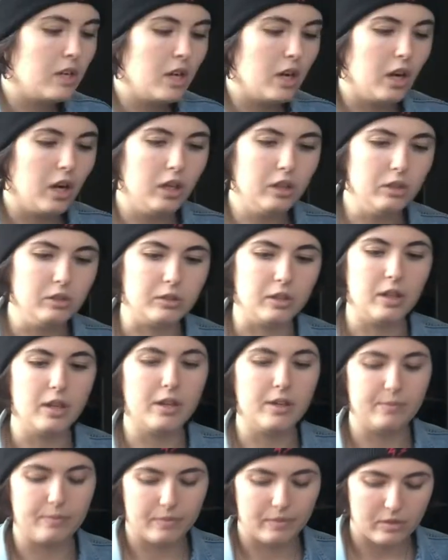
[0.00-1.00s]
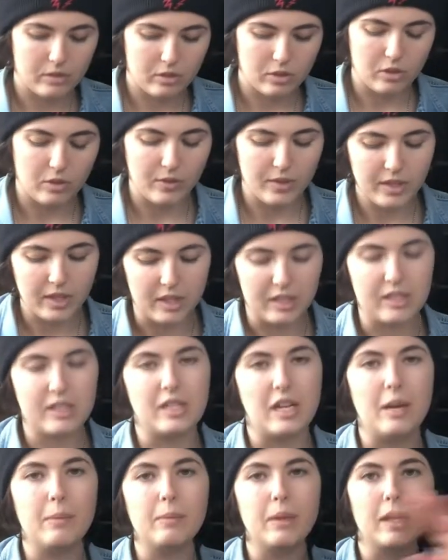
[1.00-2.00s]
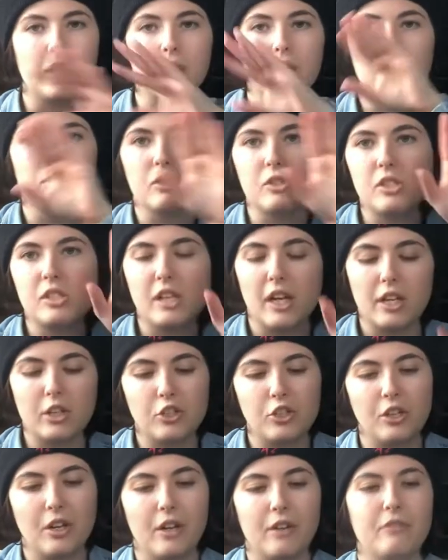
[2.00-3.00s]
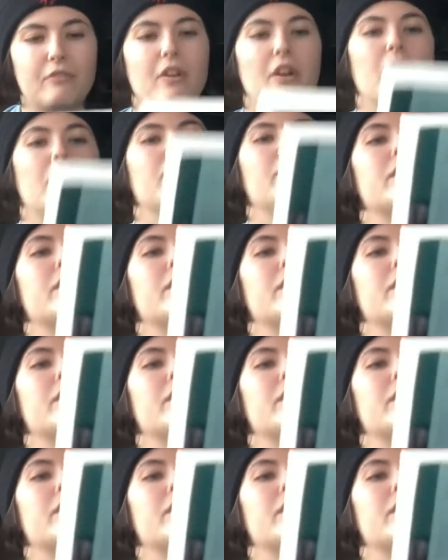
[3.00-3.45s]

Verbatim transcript: Oh, um, so in that same like little section I found this